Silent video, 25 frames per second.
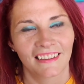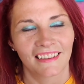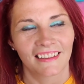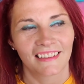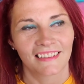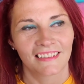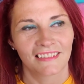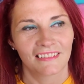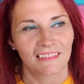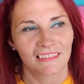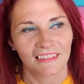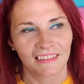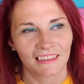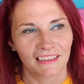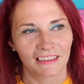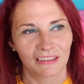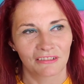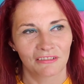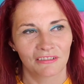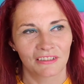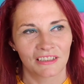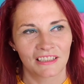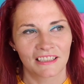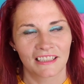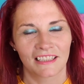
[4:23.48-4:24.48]
It's not like
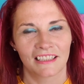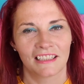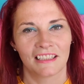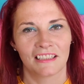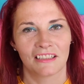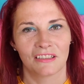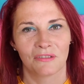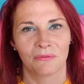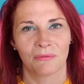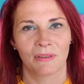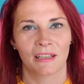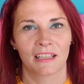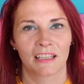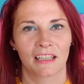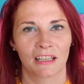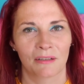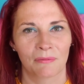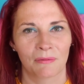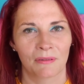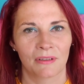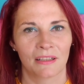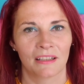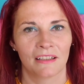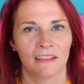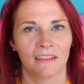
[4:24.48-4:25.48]
one day you just wake
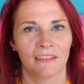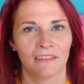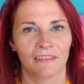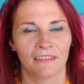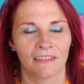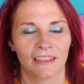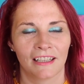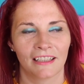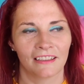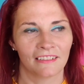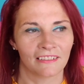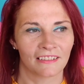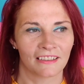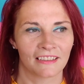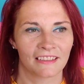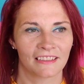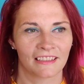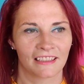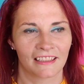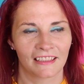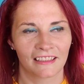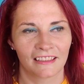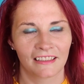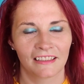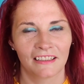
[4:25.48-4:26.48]
up and think, oh, hang on a
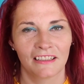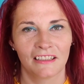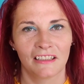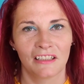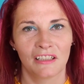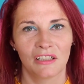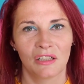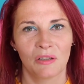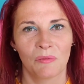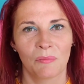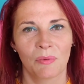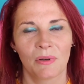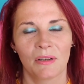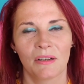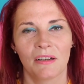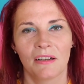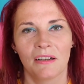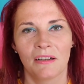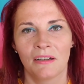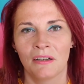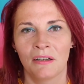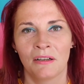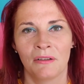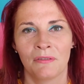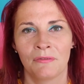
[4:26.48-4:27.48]
sec. But
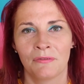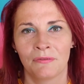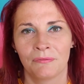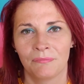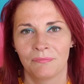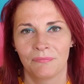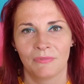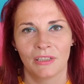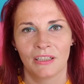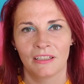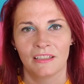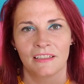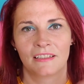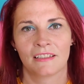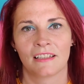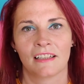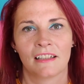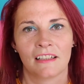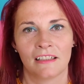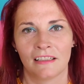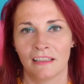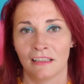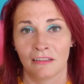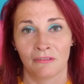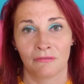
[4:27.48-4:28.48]
I
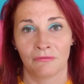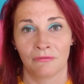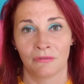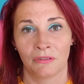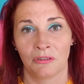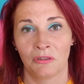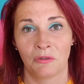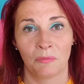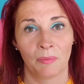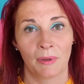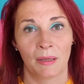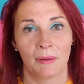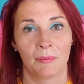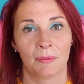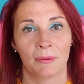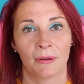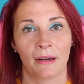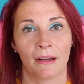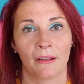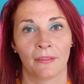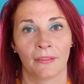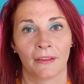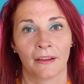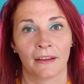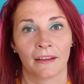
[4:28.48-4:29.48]
love all people
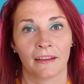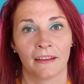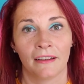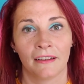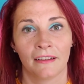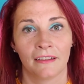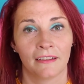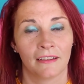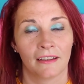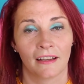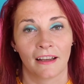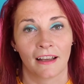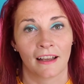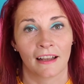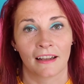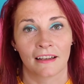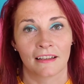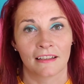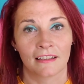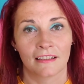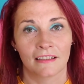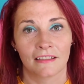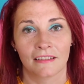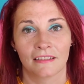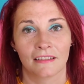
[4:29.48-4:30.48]
out there,
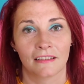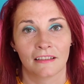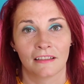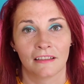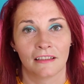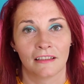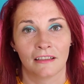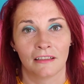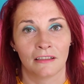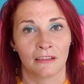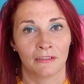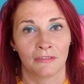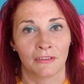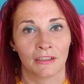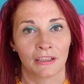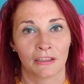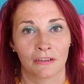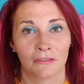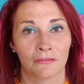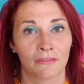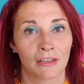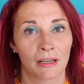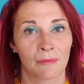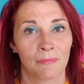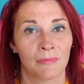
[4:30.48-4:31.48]
and I think
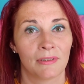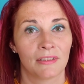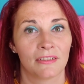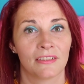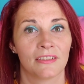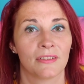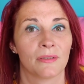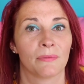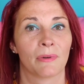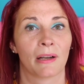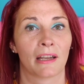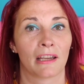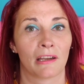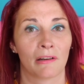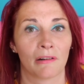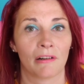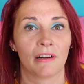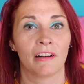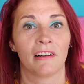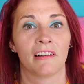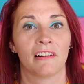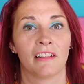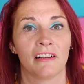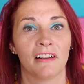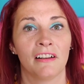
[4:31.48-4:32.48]
you're fabulous the way you
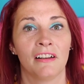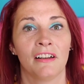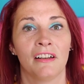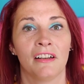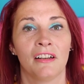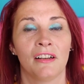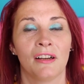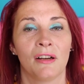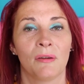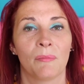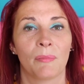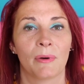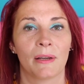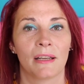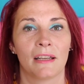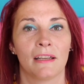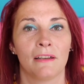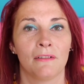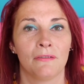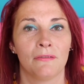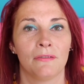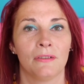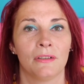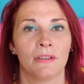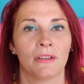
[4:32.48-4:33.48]
are, but
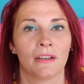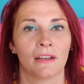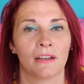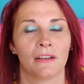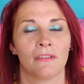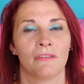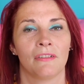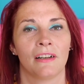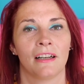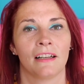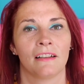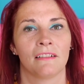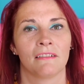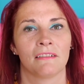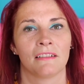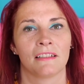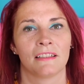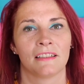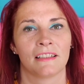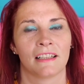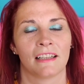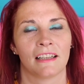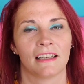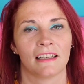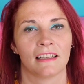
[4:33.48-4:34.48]
if you go
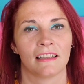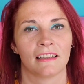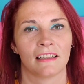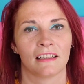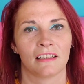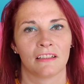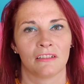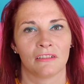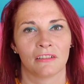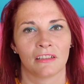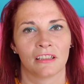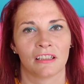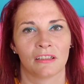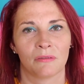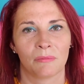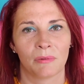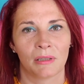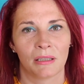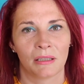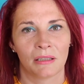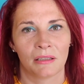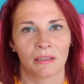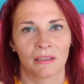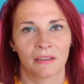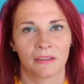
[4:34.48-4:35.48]
around saying that you're gonna
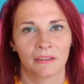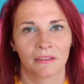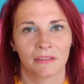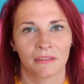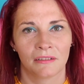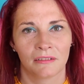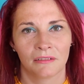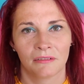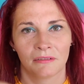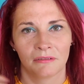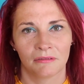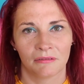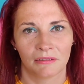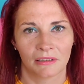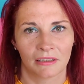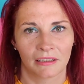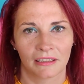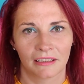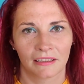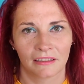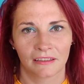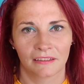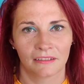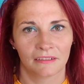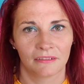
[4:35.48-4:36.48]
be
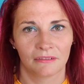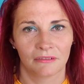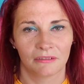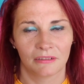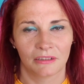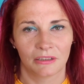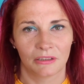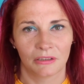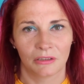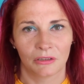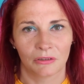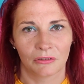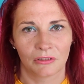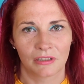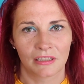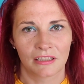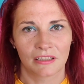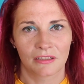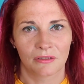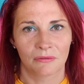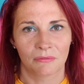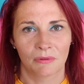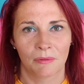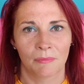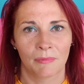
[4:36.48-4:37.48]
like, you're
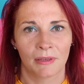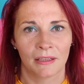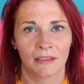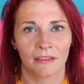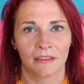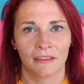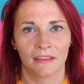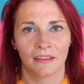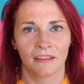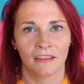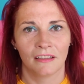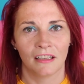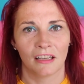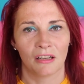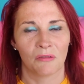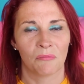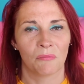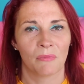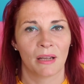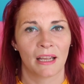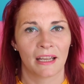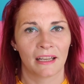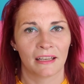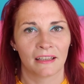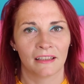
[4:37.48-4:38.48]
into women and
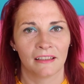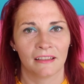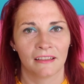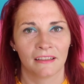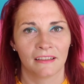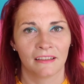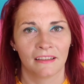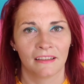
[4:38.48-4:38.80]
men,